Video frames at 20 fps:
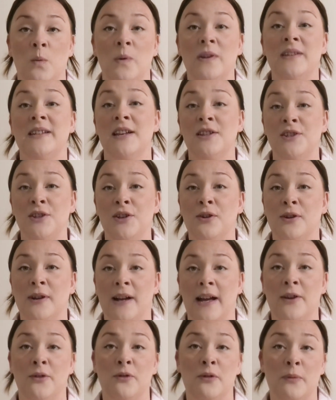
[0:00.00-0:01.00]
We tend to
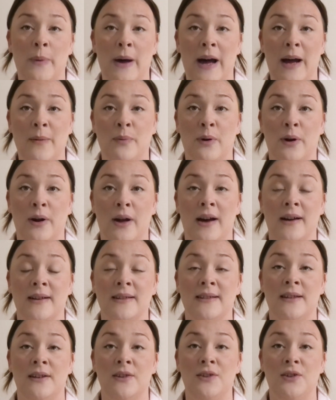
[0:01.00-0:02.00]
create or buy
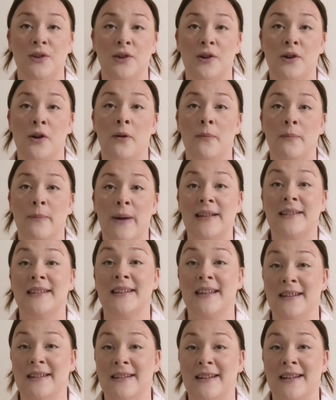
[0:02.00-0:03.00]
products to combat
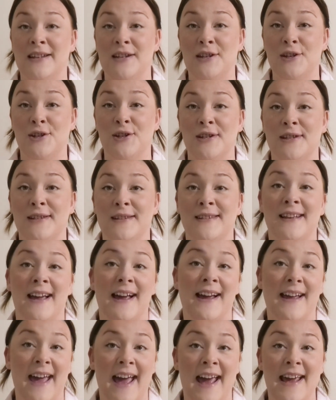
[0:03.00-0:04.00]
skin conditions
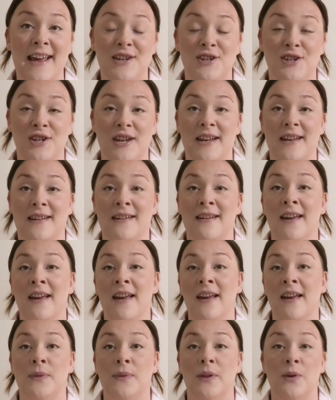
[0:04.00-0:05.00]
like aging
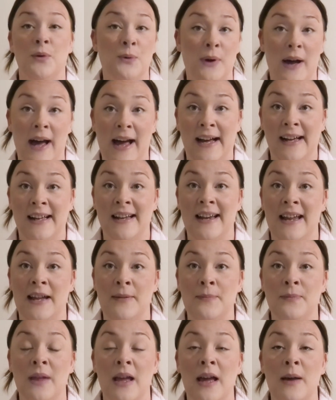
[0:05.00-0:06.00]
or
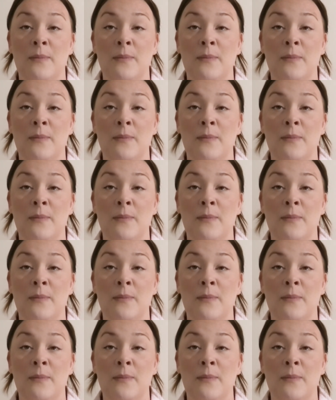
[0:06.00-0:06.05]
acne,